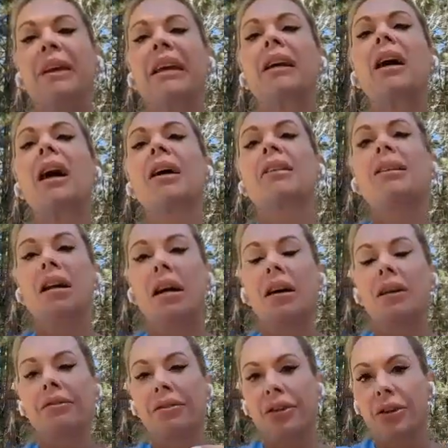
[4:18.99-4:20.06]
because
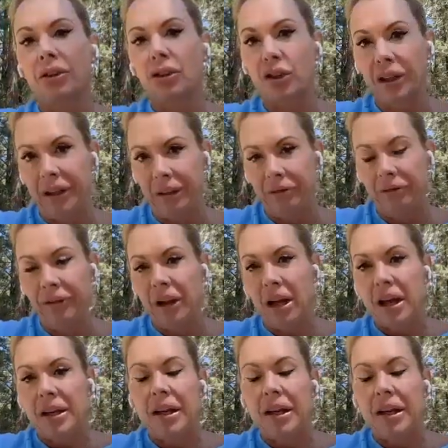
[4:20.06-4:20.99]
of the grief.